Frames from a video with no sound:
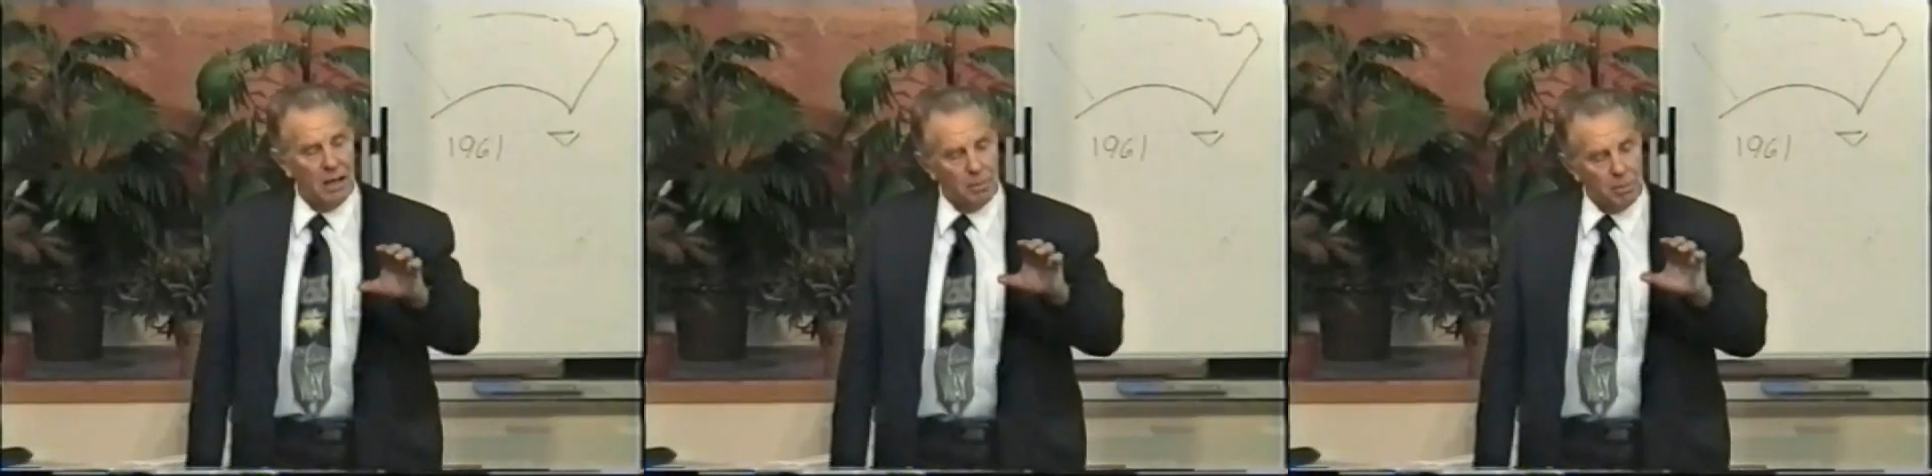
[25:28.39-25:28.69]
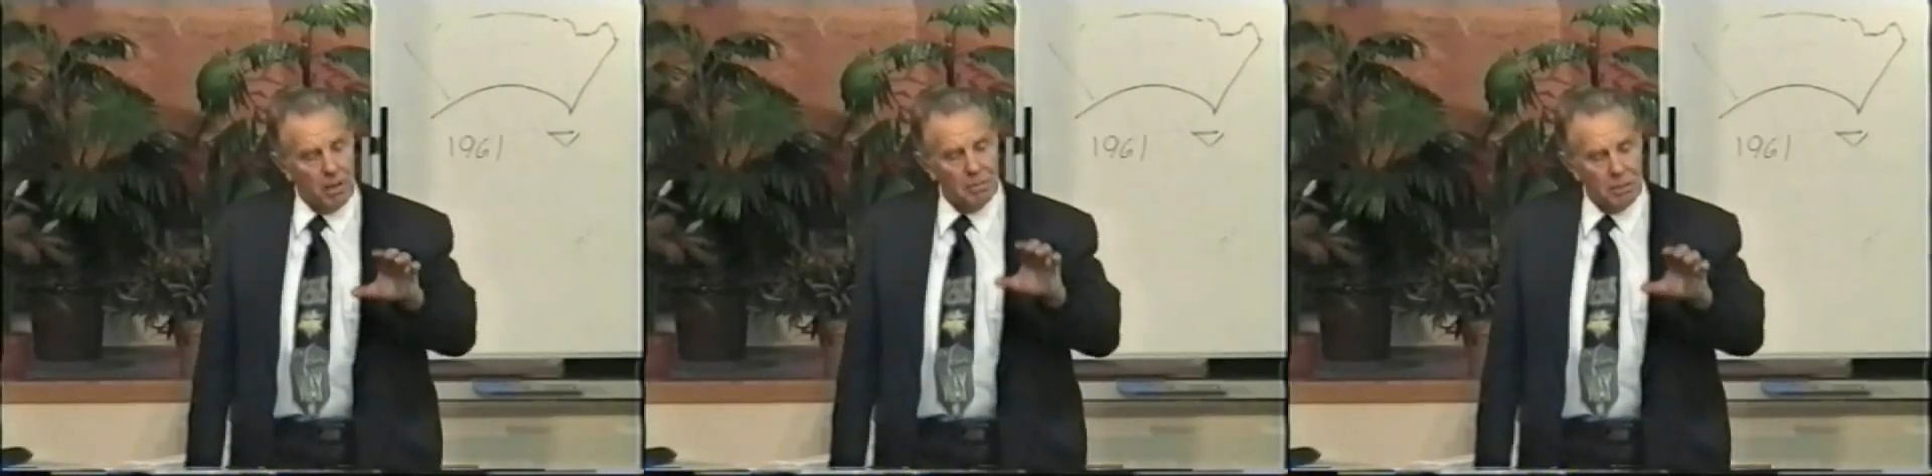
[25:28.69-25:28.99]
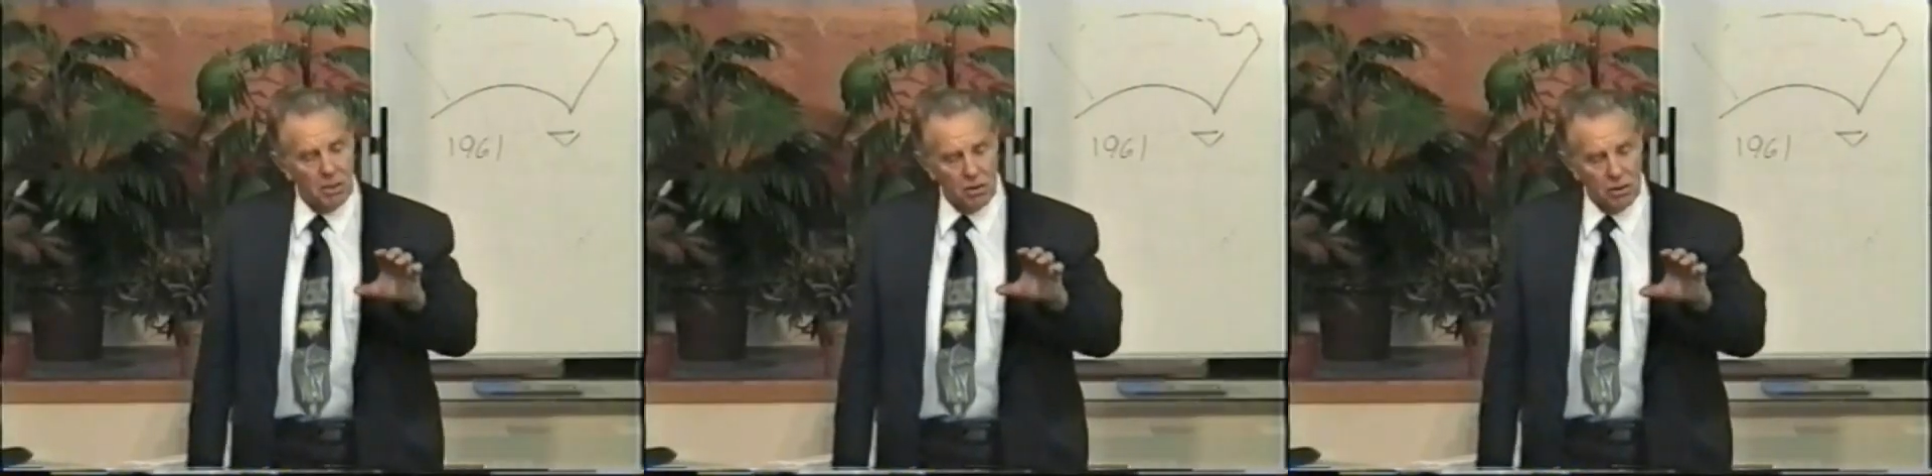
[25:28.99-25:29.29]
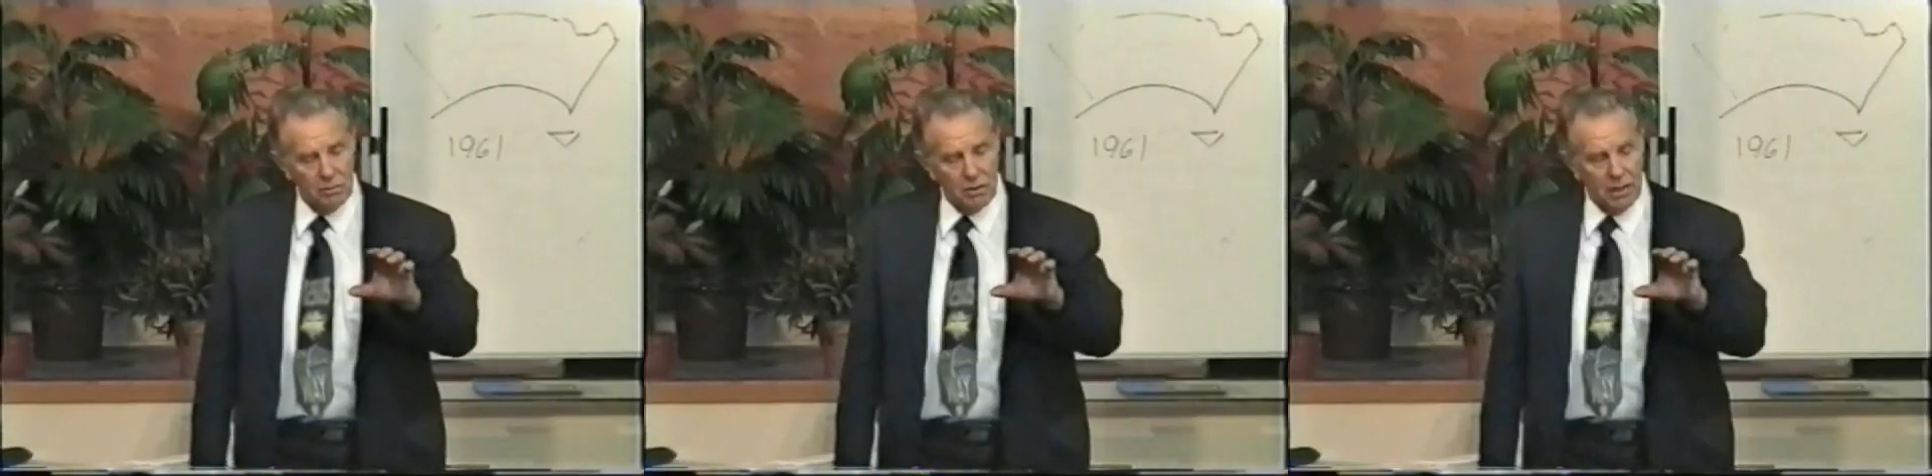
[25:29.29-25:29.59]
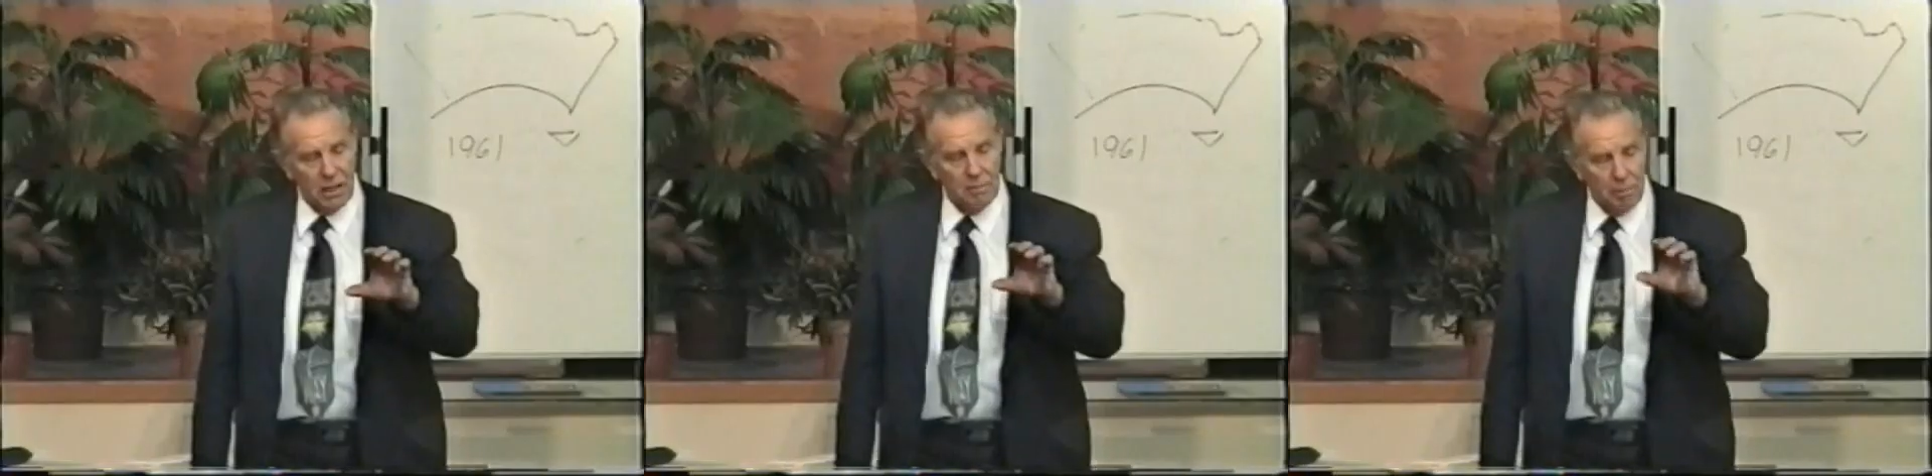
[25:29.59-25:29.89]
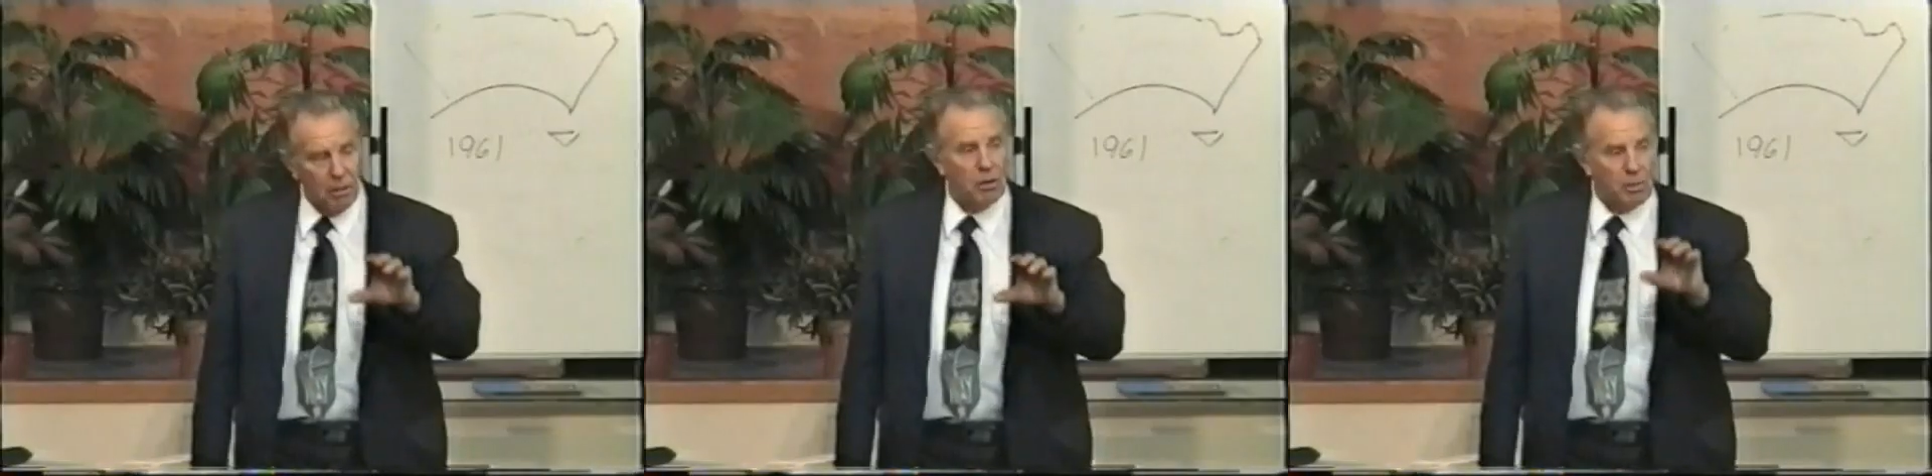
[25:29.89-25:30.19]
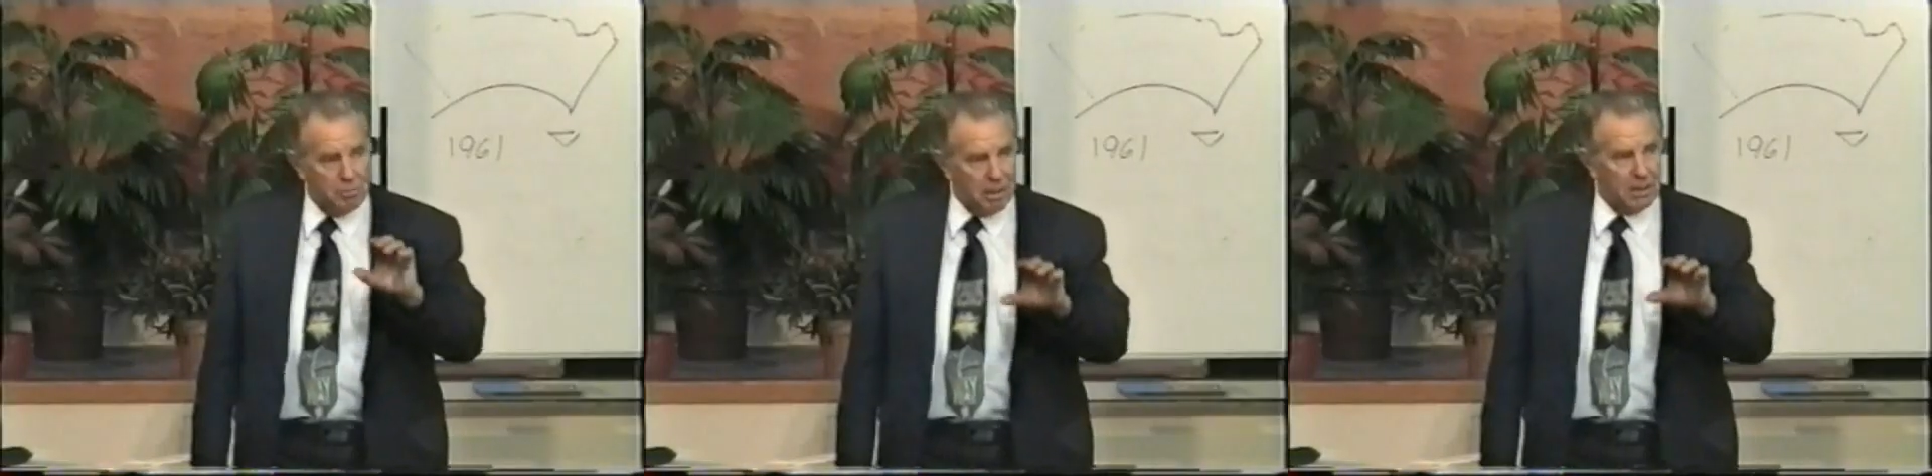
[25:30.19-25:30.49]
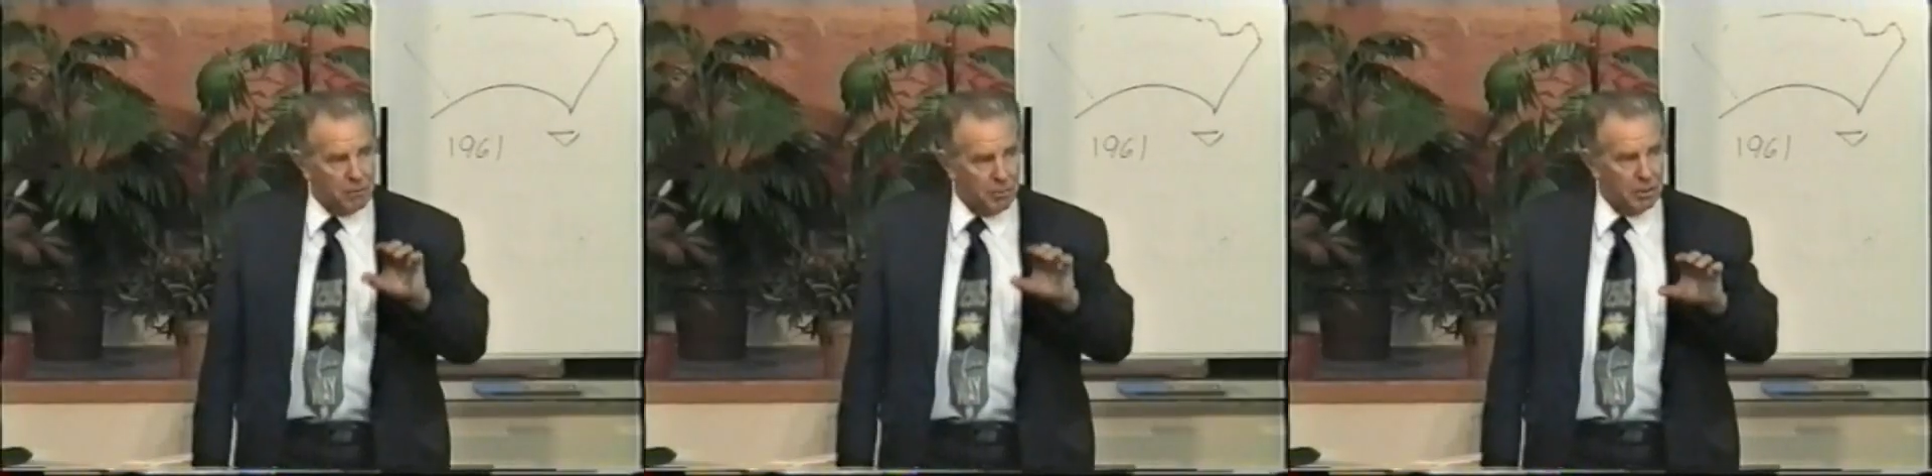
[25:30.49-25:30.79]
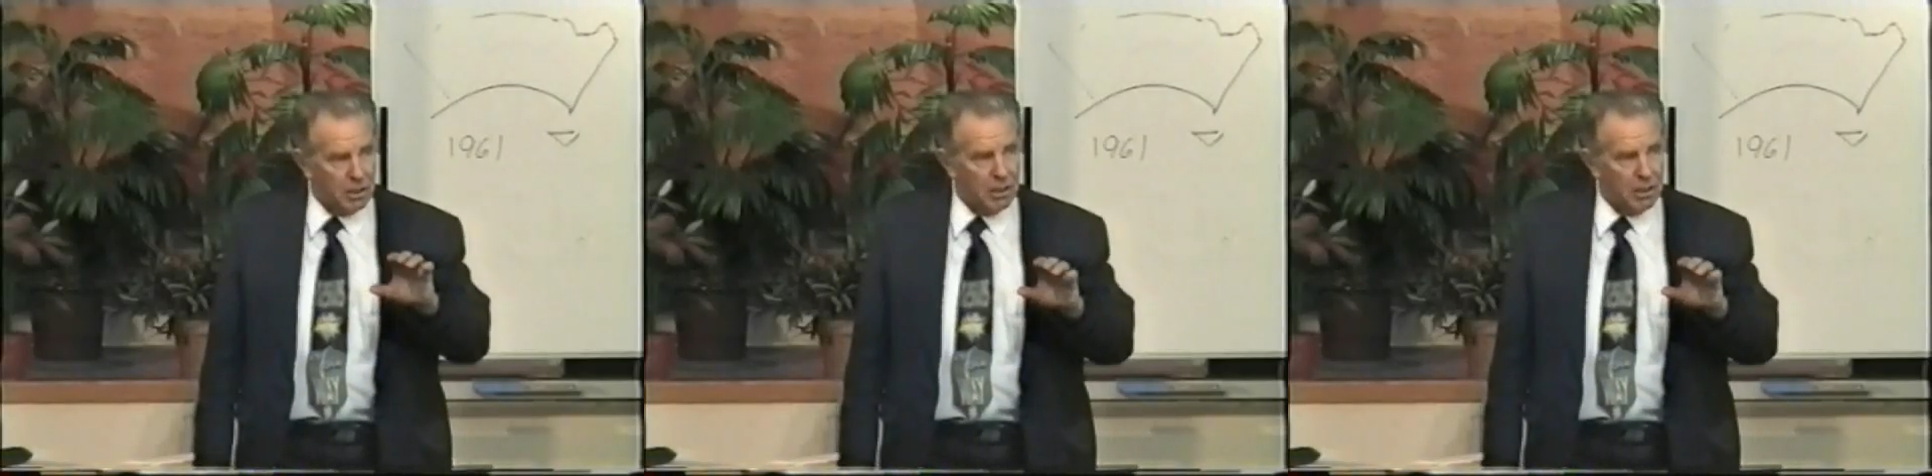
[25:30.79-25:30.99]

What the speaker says: our Prime Ministers of the day borrowed money from the